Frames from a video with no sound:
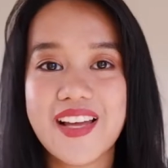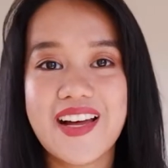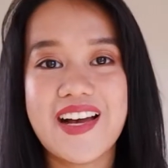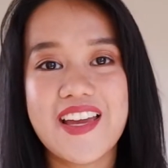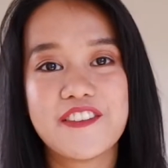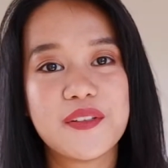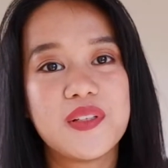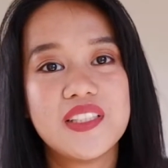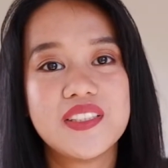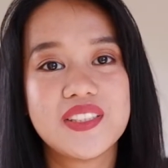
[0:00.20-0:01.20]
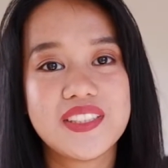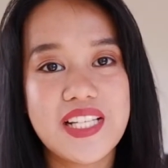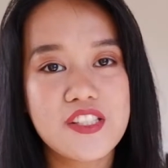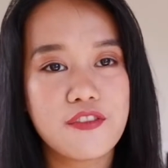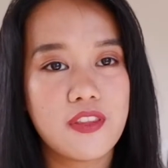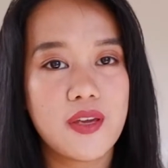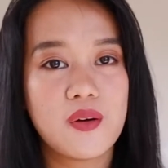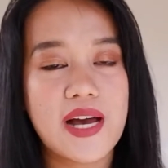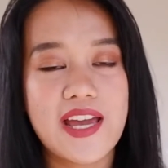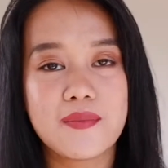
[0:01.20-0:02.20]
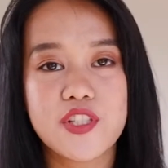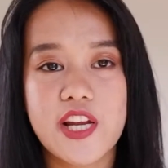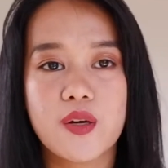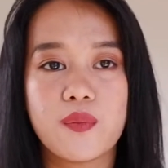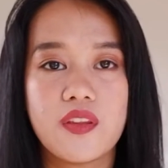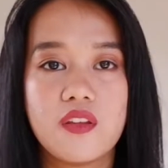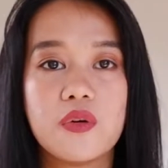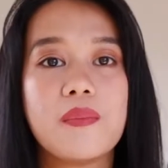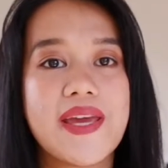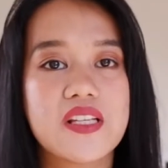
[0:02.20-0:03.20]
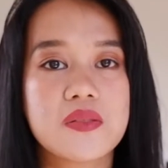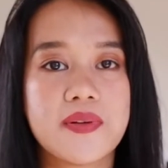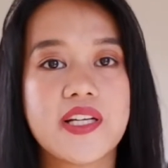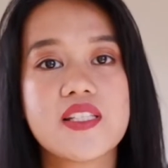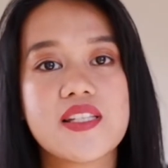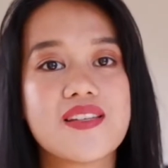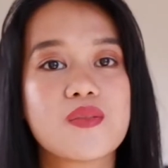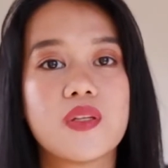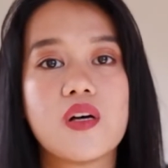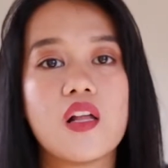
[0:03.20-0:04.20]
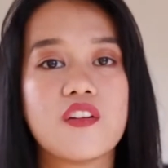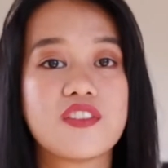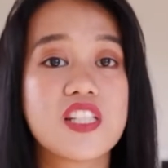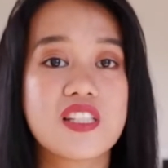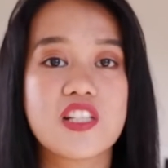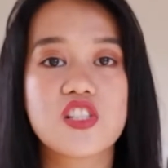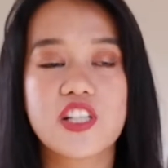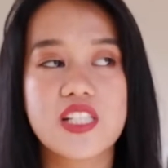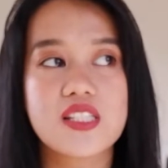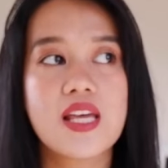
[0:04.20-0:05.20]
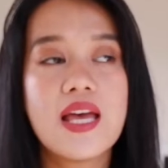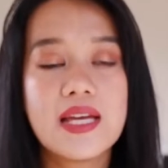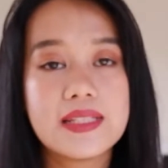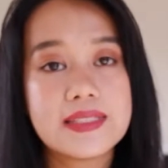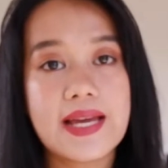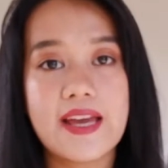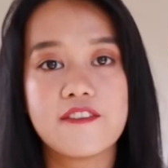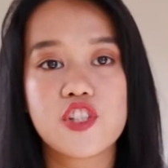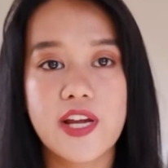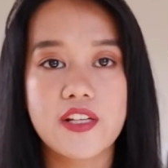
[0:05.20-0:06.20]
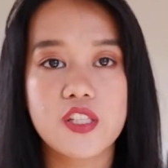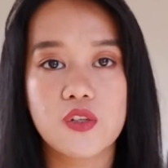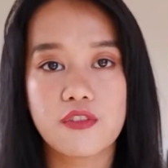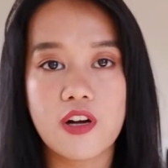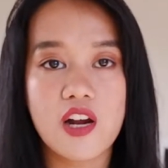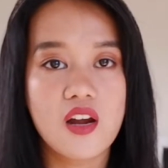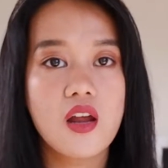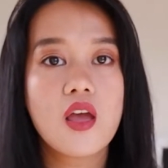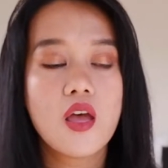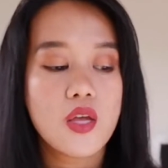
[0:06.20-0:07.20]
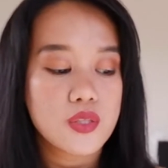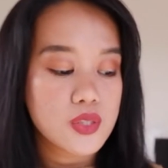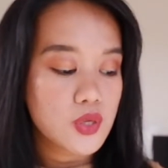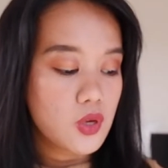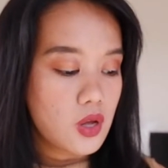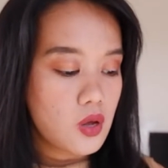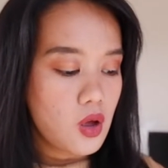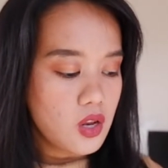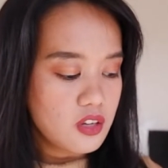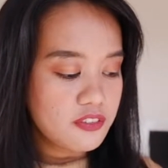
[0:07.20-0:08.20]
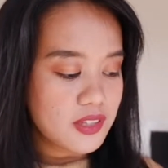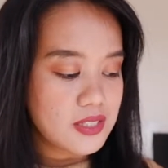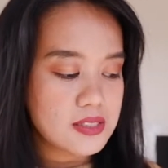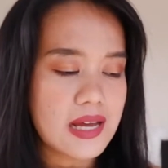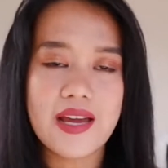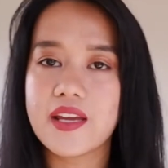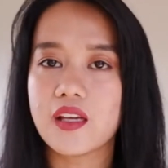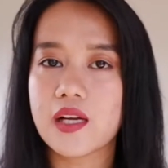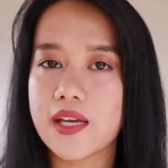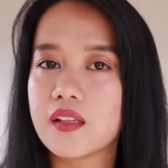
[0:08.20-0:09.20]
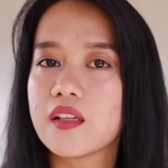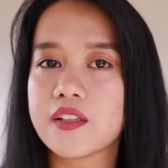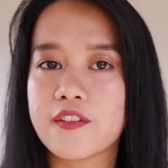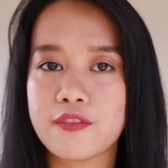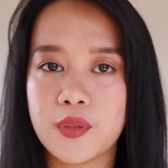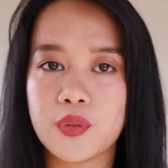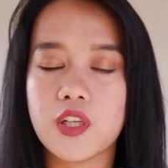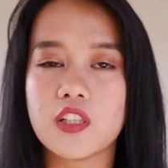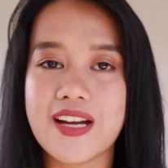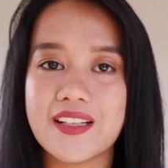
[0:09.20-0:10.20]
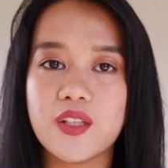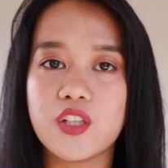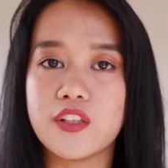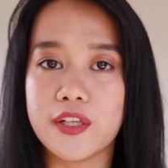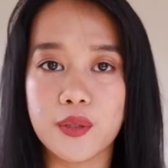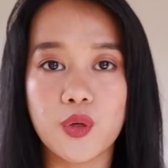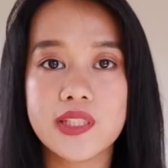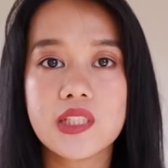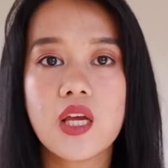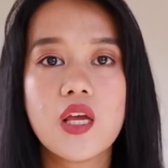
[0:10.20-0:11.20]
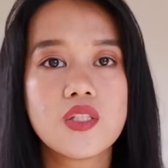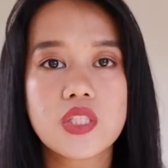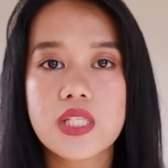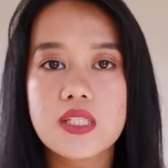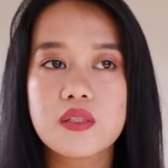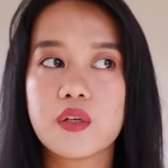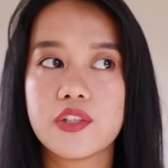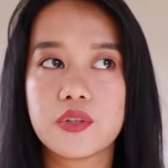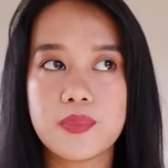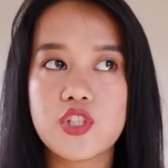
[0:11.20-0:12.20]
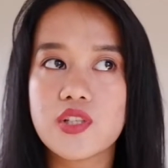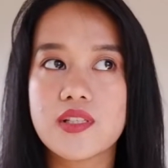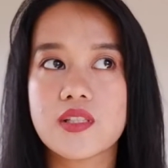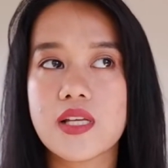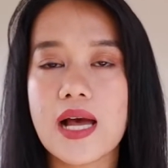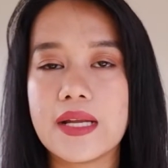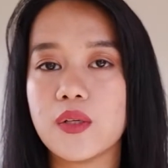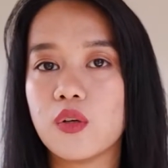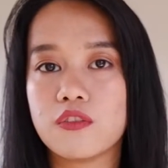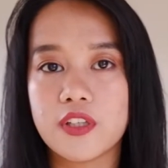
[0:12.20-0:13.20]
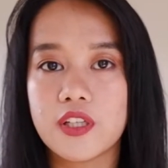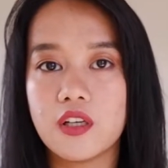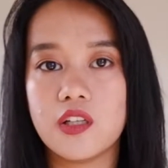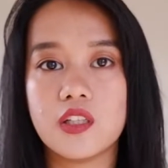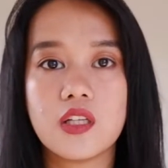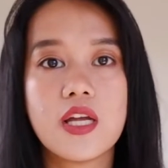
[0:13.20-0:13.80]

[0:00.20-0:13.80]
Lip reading: Hi everyone! Today's video I am sharing with you my experiences with all of the sunscreens that I have tried so far. So all of these I kinda reviewed already on their own. So this is going to be just an overall